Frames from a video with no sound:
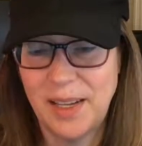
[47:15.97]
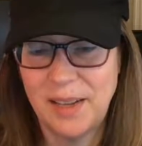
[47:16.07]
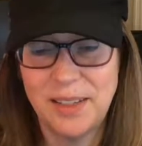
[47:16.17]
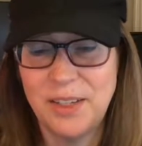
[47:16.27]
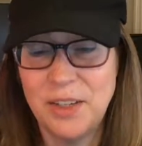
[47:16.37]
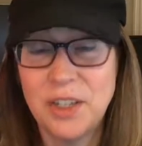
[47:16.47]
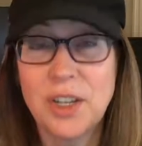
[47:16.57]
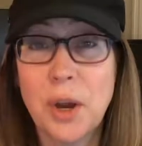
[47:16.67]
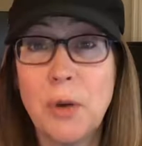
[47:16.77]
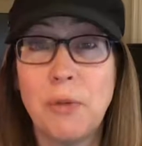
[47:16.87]
You
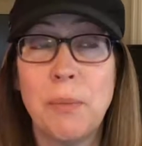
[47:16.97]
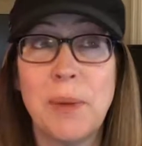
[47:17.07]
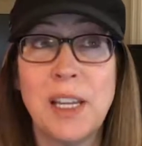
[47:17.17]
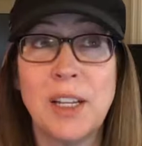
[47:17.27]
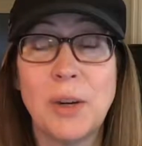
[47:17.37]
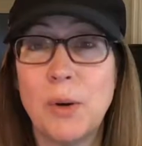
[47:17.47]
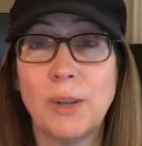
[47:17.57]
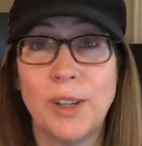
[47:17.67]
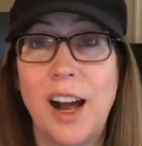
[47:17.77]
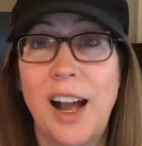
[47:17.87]
just go from being cold
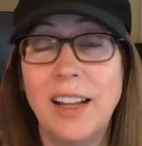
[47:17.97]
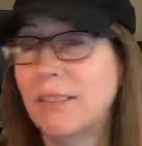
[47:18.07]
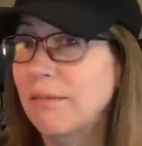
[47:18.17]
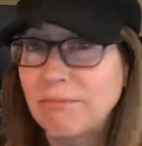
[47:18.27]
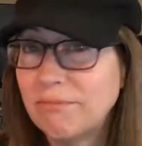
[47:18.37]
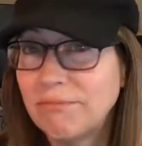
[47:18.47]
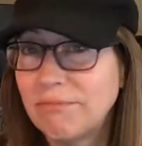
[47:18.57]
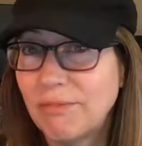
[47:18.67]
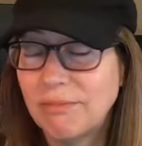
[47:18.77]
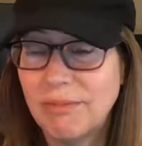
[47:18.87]
or hot.
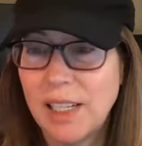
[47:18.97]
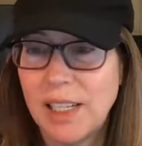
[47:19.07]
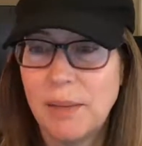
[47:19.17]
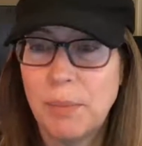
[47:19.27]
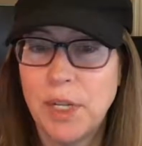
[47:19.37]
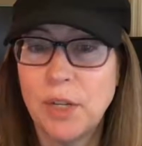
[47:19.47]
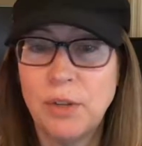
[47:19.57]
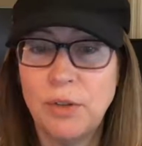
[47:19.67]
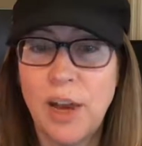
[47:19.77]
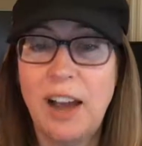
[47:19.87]
But
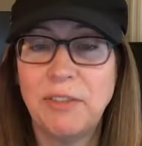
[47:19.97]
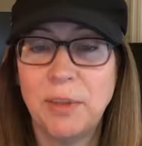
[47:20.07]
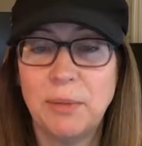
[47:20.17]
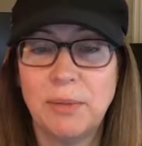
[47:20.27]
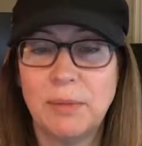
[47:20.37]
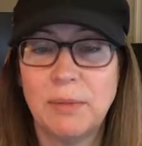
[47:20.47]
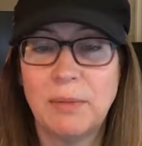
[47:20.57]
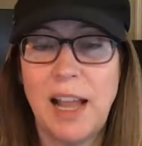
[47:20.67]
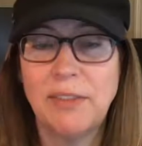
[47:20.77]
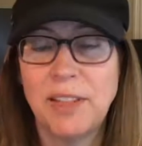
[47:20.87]
you have to
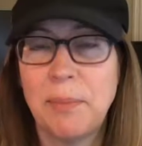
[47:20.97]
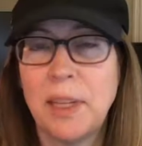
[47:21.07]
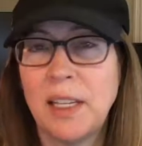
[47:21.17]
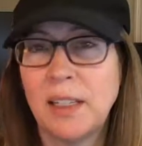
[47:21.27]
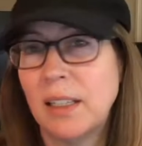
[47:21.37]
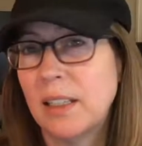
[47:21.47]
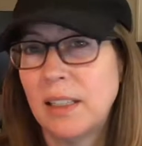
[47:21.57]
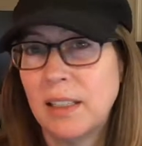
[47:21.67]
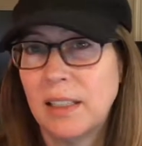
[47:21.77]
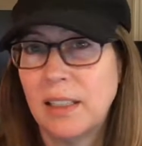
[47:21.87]
have something
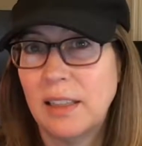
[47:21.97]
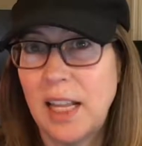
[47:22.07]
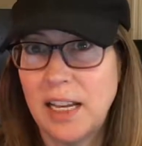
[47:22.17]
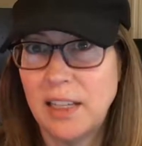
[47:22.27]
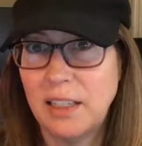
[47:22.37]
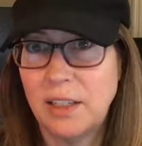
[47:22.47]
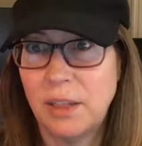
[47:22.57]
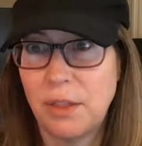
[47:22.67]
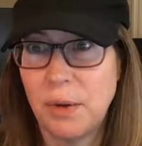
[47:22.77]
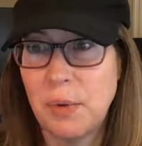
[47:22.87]
light to
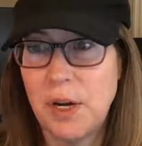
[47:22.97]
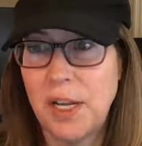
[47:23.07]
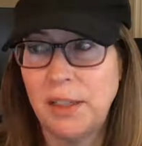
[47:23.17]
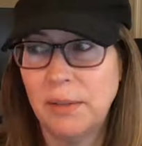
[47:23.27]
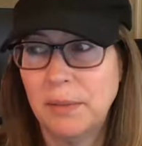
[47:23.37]
throw on.